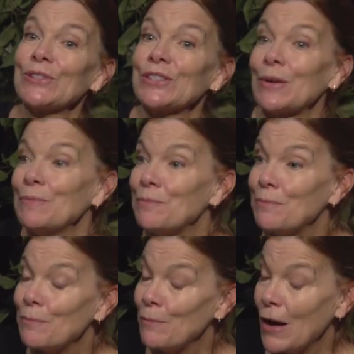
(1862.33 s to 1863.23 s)
are some
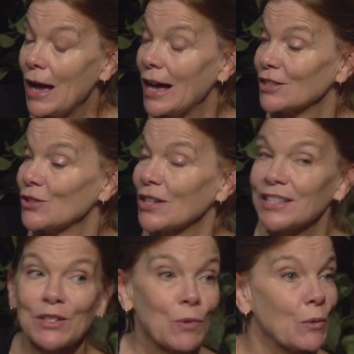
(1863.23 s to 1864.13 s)

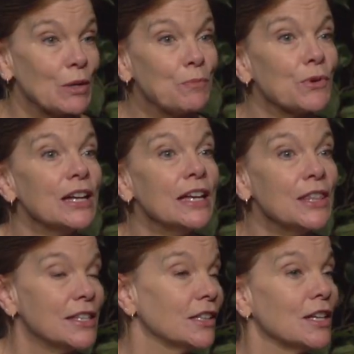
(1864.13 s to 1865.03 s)
exercises where we
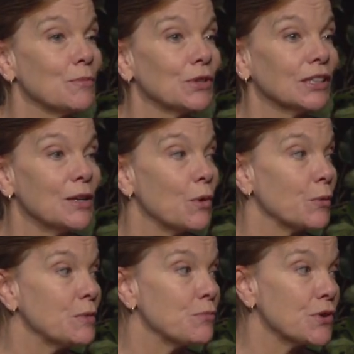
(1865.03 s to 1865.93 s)
breathe deliberately, where
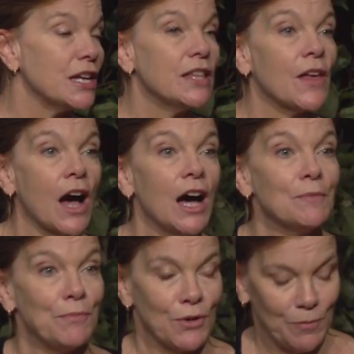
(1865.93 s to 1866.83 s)
we breathe
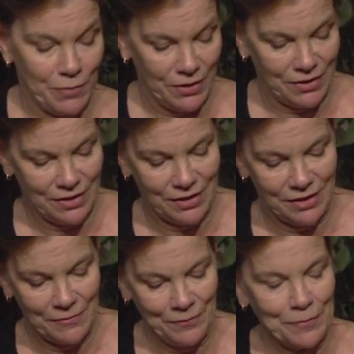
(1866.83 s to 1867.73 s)
on
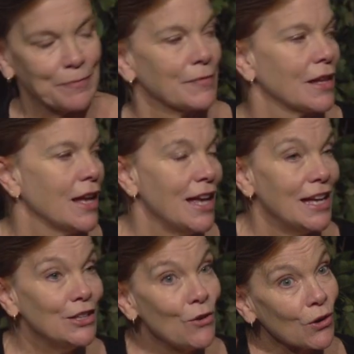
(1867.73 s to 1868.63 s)
purpose
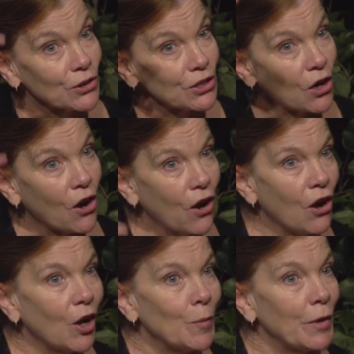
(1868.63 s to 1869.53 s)
in order to
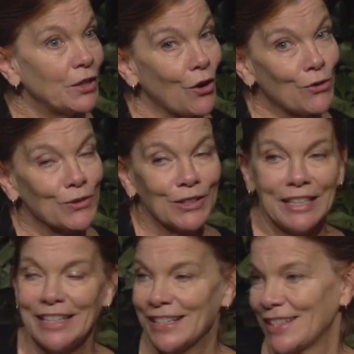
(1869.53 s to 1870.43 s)
calm an
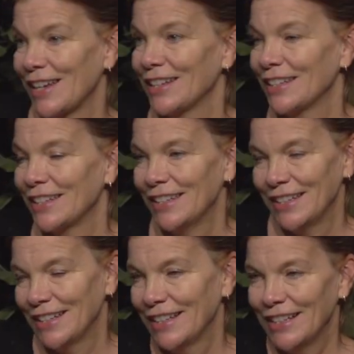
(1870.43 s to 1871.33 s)
overly excited
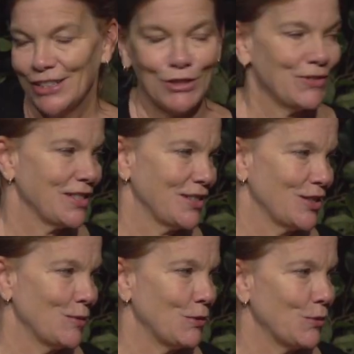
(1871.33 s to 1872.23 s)
nervous
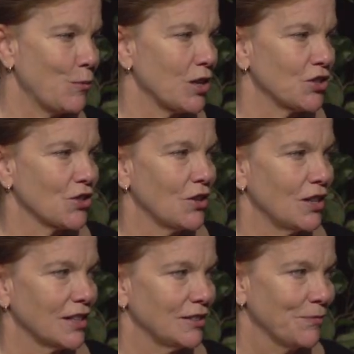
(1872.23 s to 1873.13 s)
system or
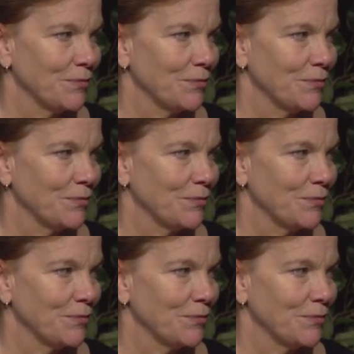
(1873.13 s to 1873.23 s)
watchdog.